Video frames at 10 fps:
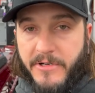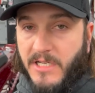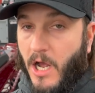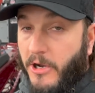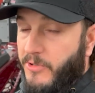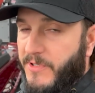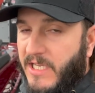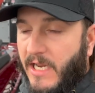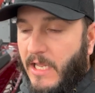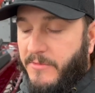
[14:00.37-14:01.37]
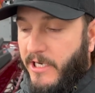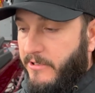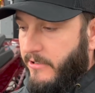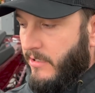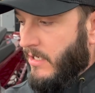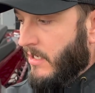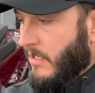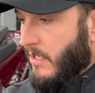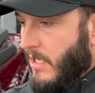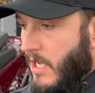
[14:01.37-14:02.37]
It's a hundred percent game changer, and
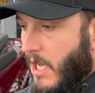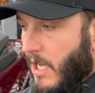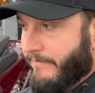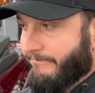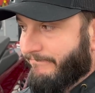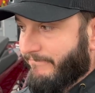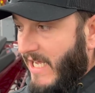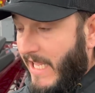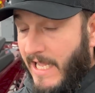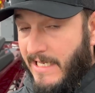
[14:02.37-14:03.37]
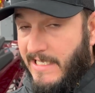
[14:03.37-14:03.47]
uh, I can't